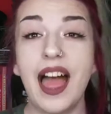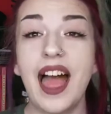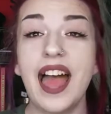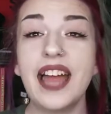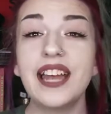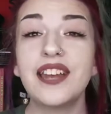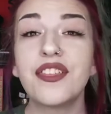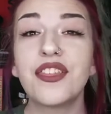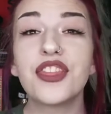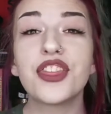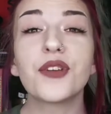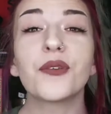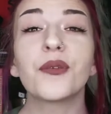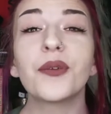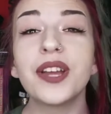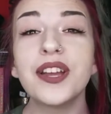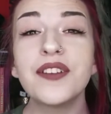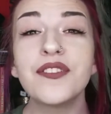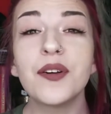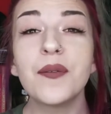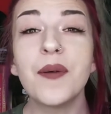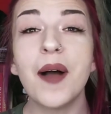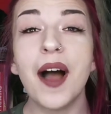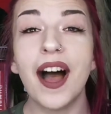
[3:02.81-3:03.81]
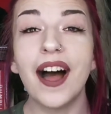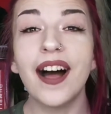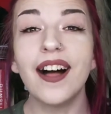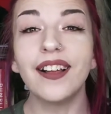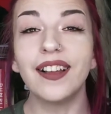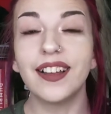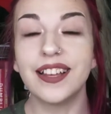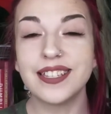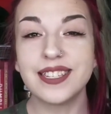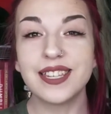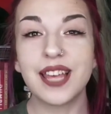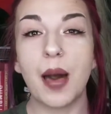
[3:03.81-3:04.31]
And Three from
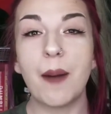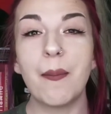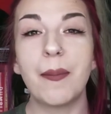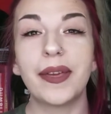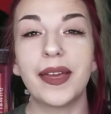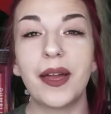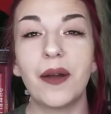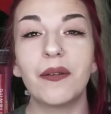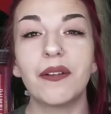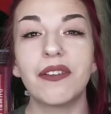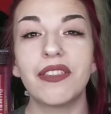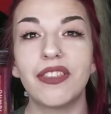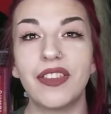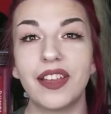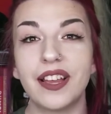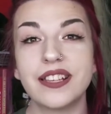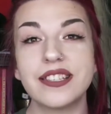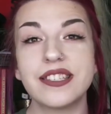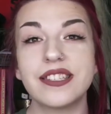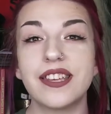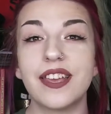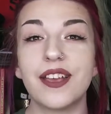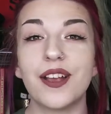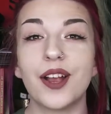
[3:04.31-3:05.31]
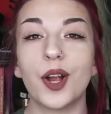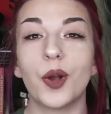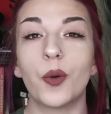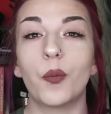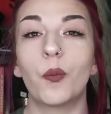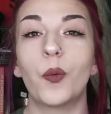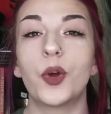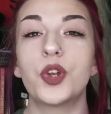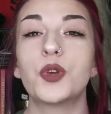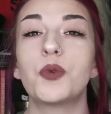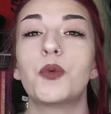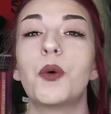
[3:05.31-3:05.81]
Hell is coming out this year,
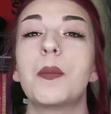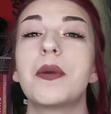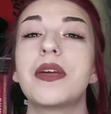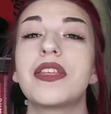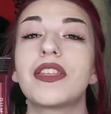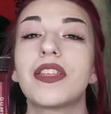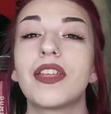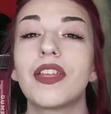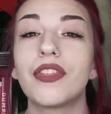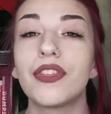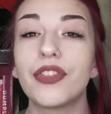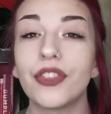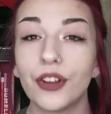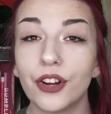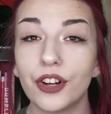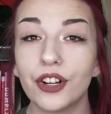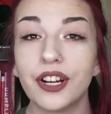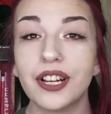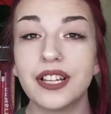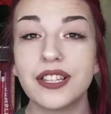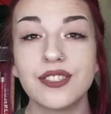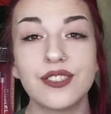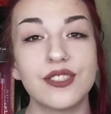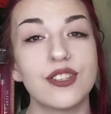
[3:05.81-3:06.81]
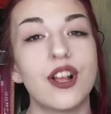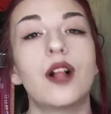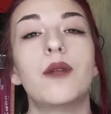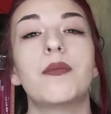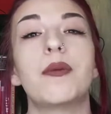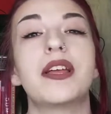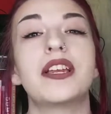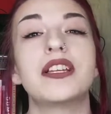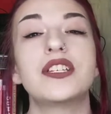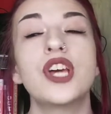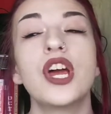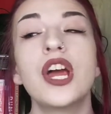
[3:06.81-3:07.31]
which will be the third
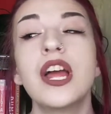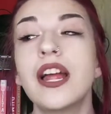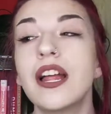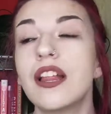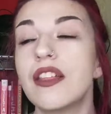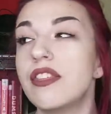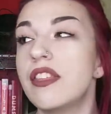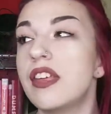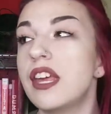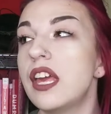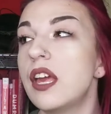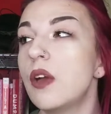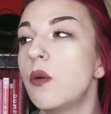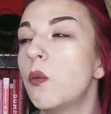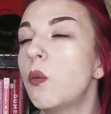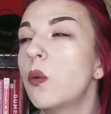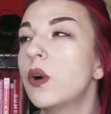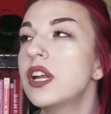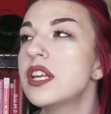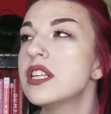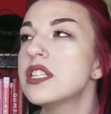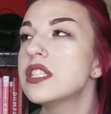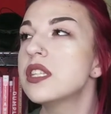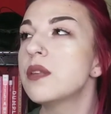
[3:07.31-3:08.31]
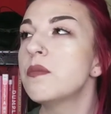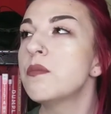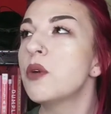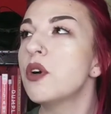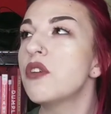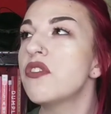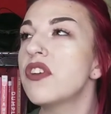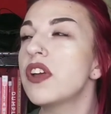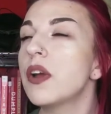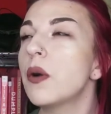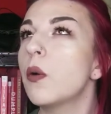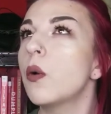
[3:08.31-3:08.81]
installment. The what is the
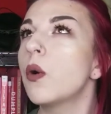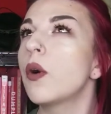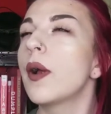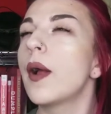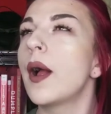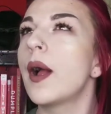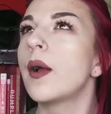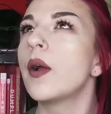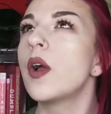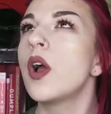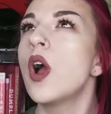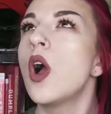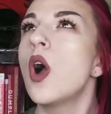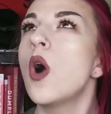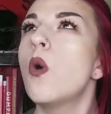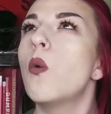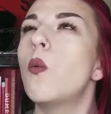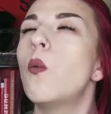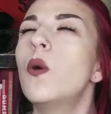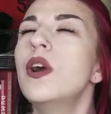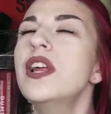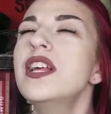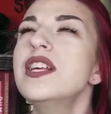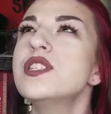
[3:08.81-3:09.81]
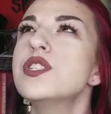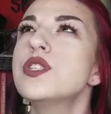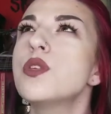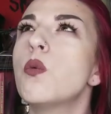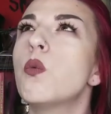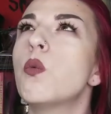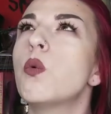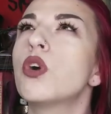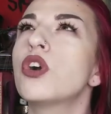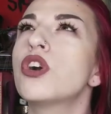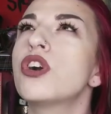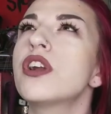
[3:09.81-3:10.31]
movie or what is
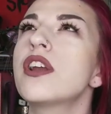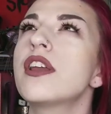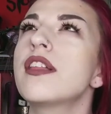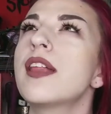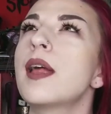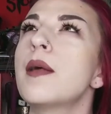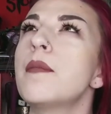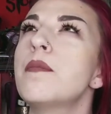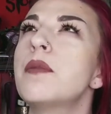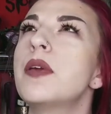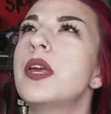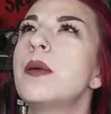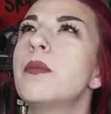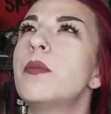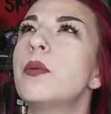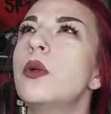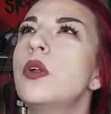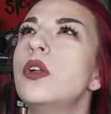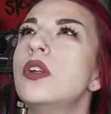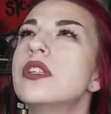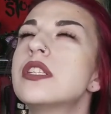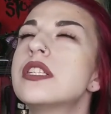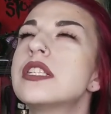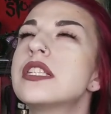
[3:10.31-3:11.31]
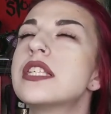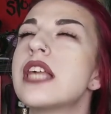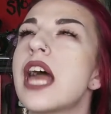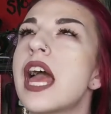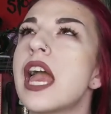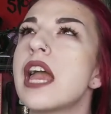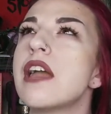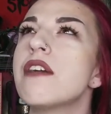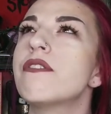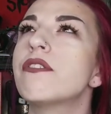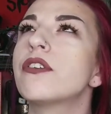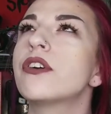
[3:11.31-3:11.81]
the word that people
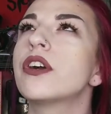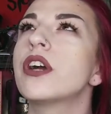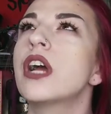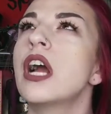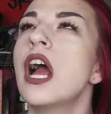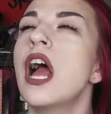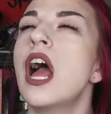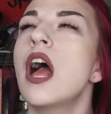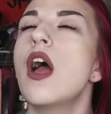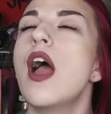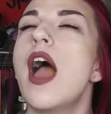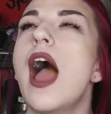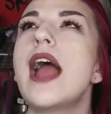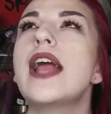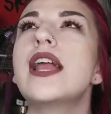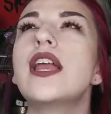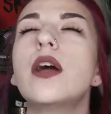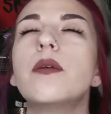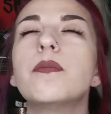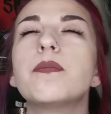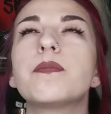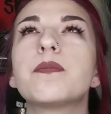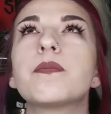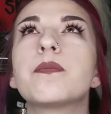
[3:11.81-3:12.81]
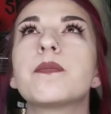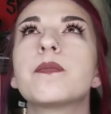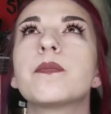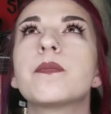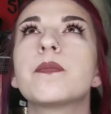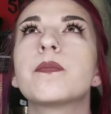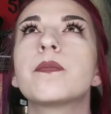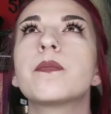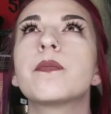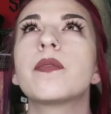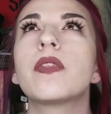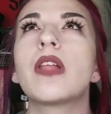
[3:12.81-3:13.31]
say for I
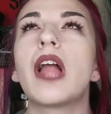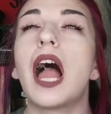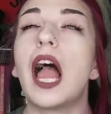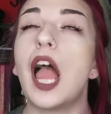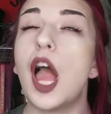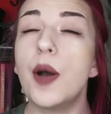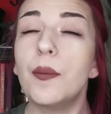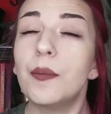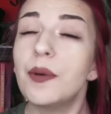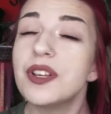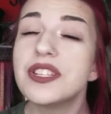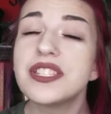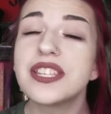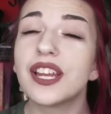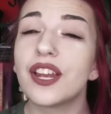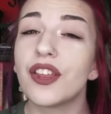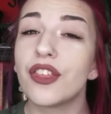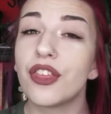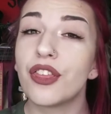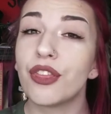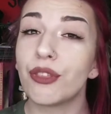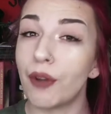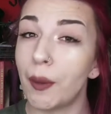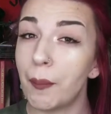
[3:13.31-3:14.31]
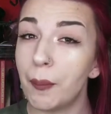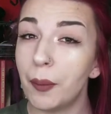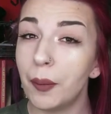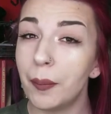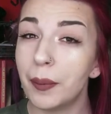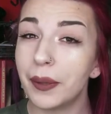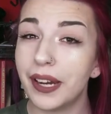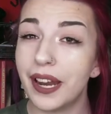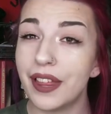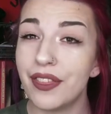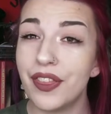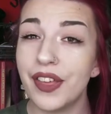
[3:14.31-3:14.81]
almost have a
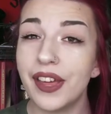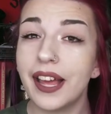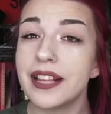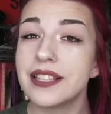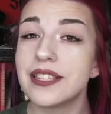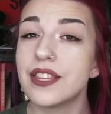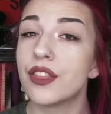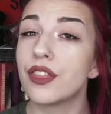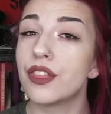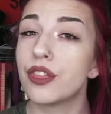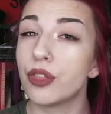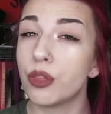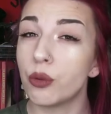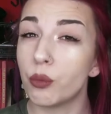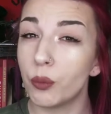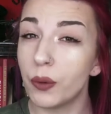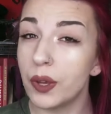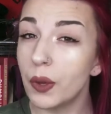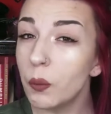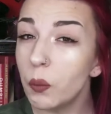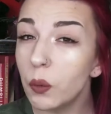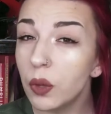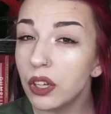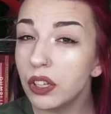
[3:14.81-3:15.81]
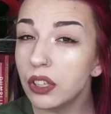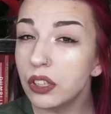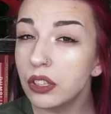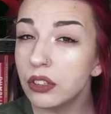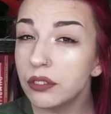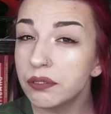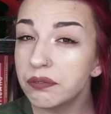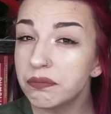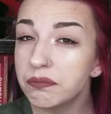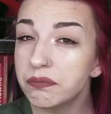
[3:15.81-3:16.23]
thruple, but I think it's a threequel.